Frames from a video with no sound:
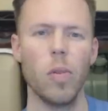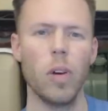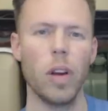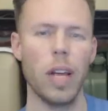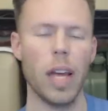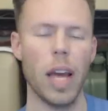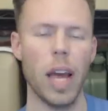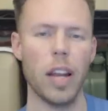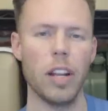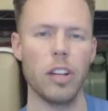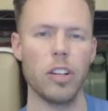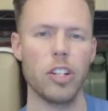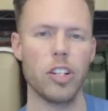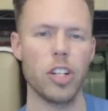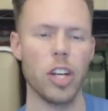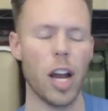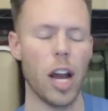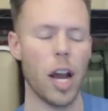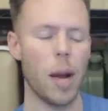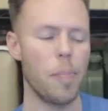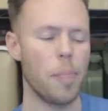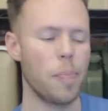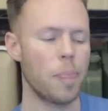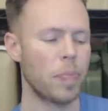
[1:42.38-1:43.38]
where he had his
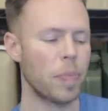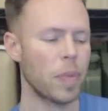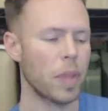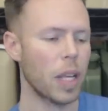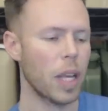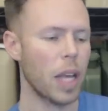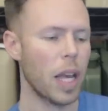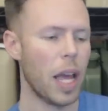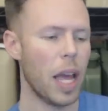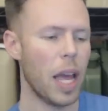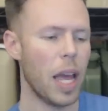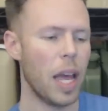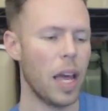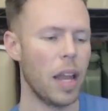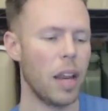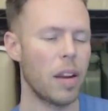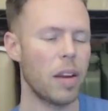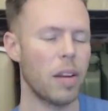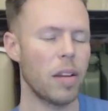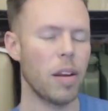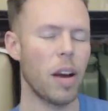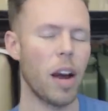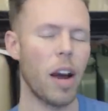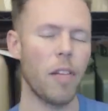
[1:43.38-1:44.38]
shop.
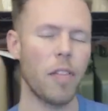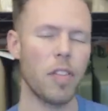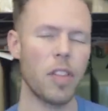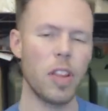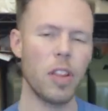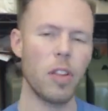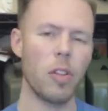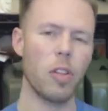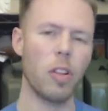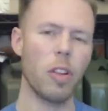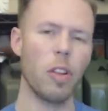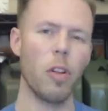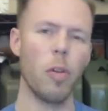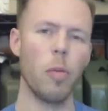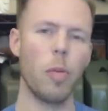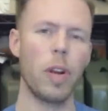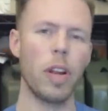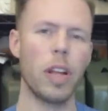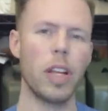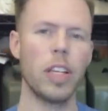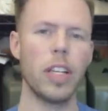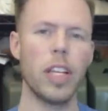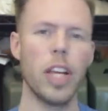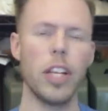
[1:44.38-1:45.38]
And obviously there's a little
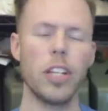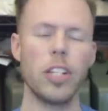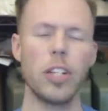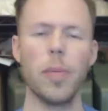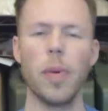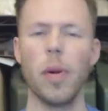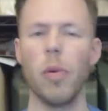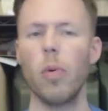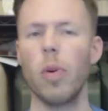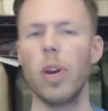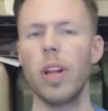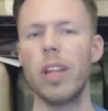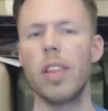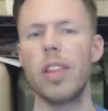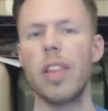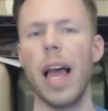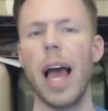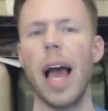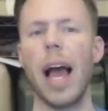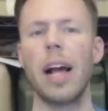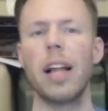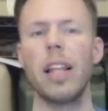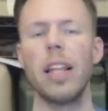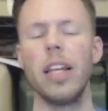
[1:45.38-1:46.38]
bit of contention about what
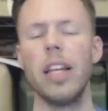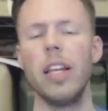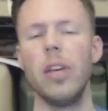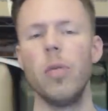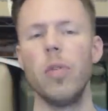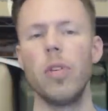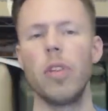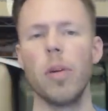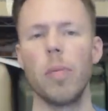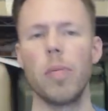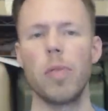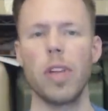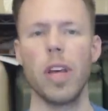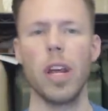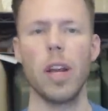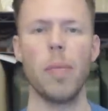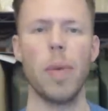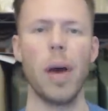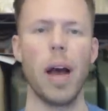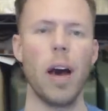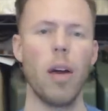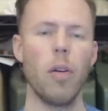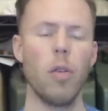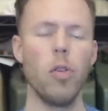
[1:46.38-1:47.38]
exactly he was upset
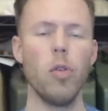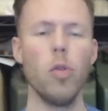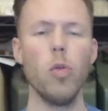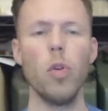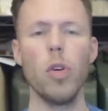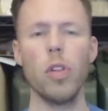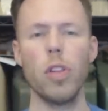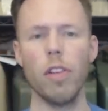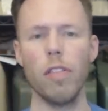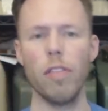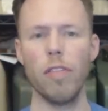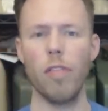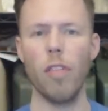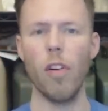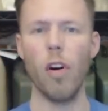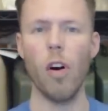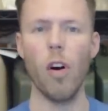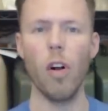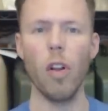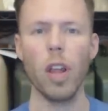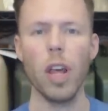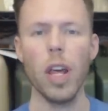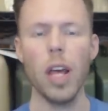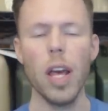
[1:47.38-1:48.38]
about and who is at
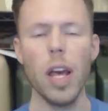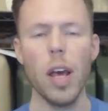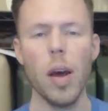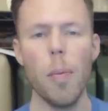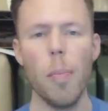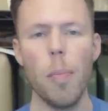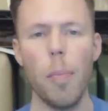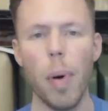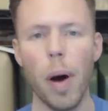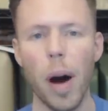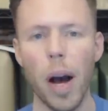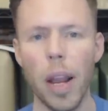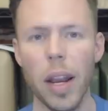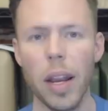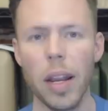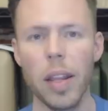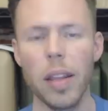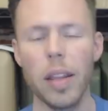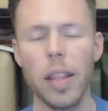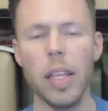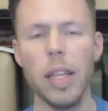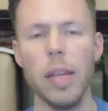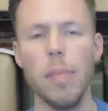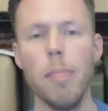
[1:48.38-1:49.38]
fault, but
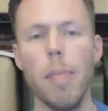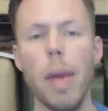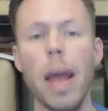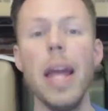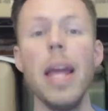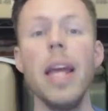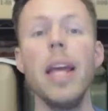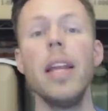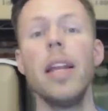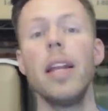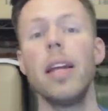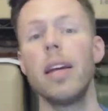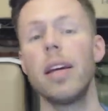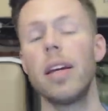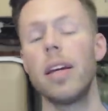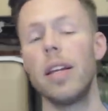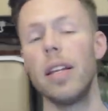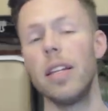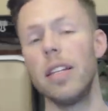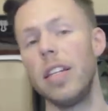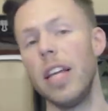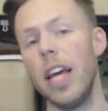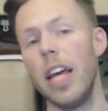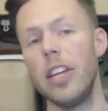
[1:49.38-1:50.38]
the main
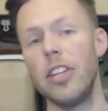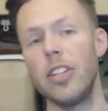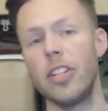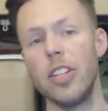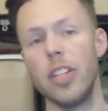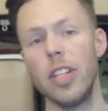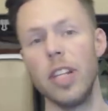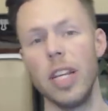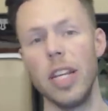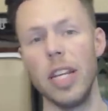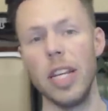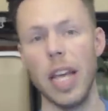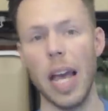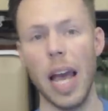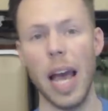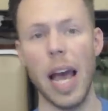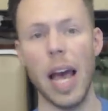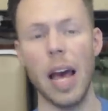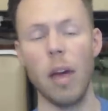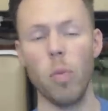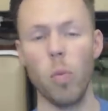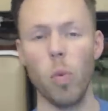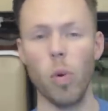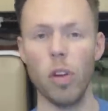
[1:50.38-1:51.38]
contention that he
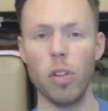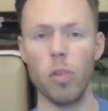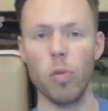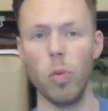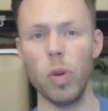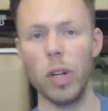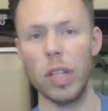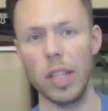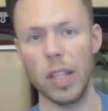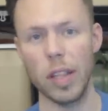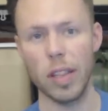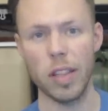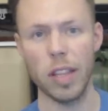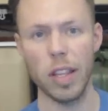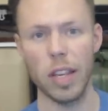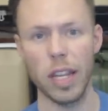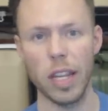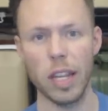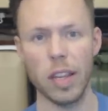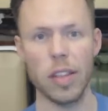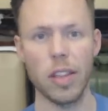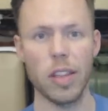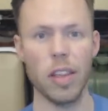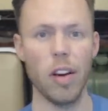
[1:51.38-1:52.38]
had was with the
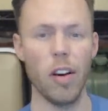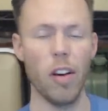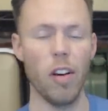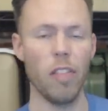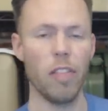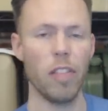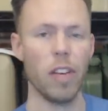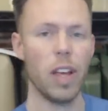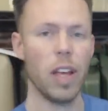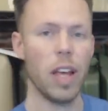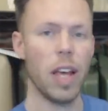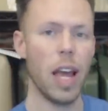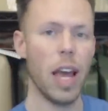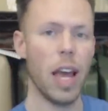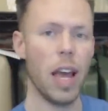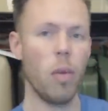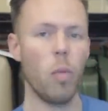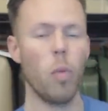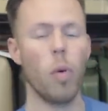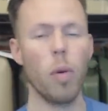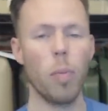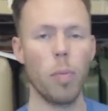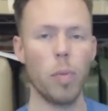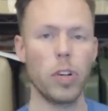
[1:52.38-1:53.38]
city itself
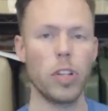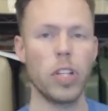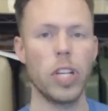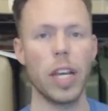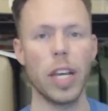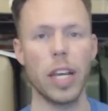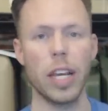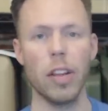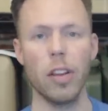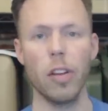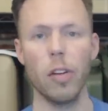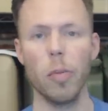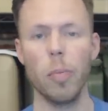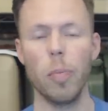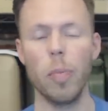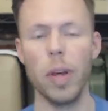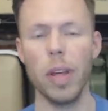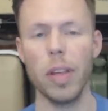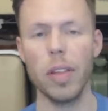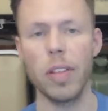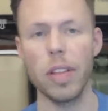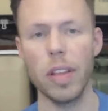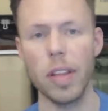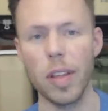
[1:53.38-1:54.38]
and one particular
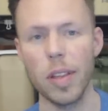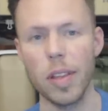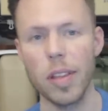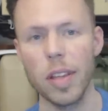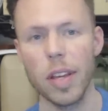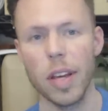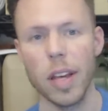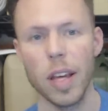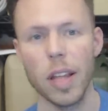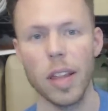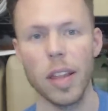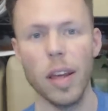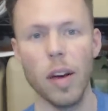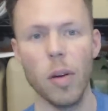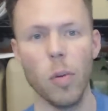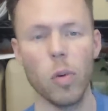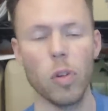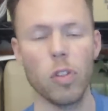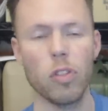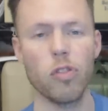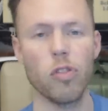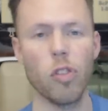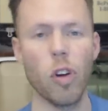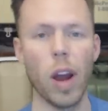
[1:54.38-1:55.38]
business that
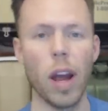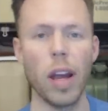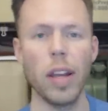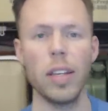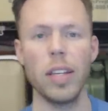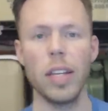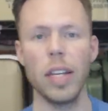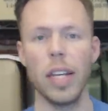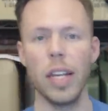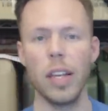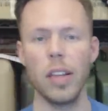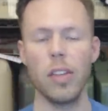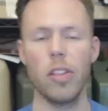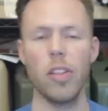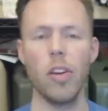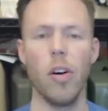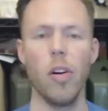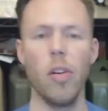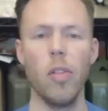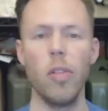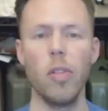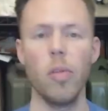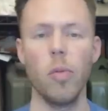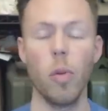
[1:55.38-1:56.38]
was trying to get
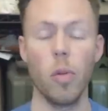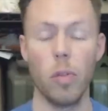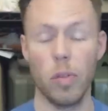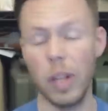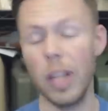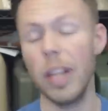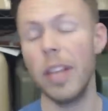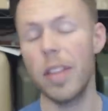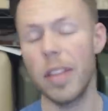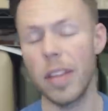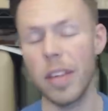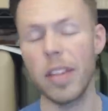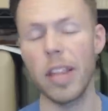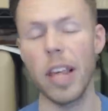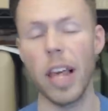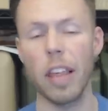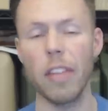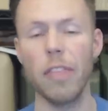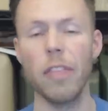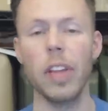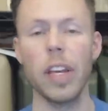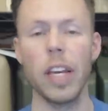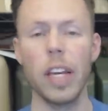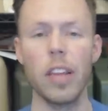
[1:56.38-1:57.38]
zoned, or did
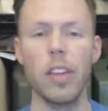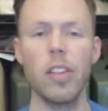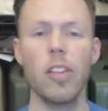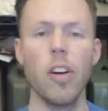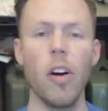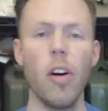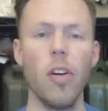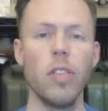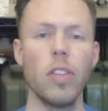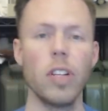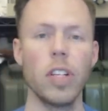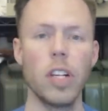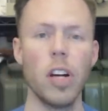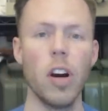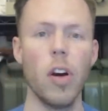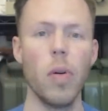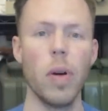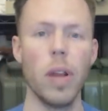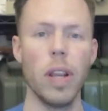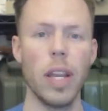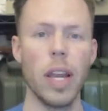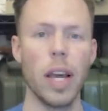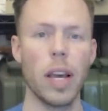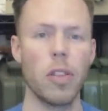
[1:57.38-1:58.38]
successfully get zoned, to
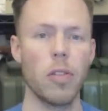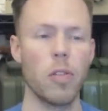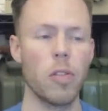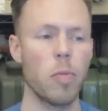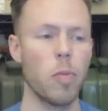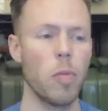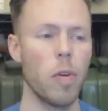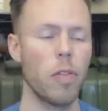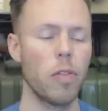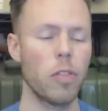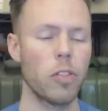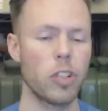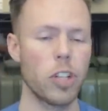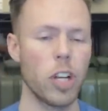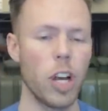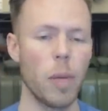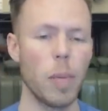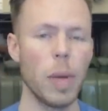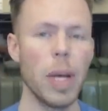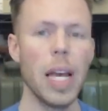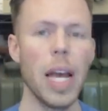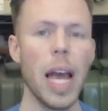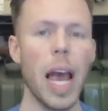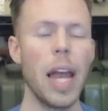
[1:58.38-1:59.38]
go in next to his muffler
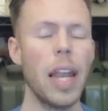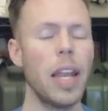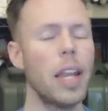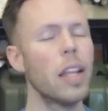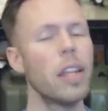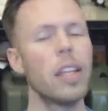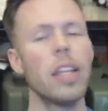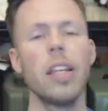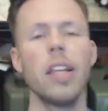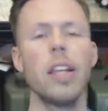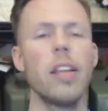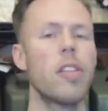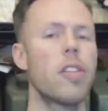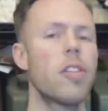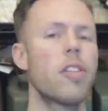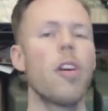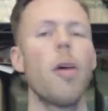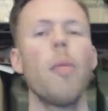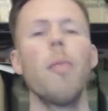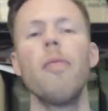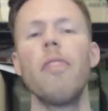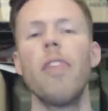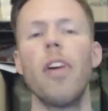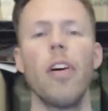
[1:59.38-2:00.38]
shop, and in, in
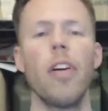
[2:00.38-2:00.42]
some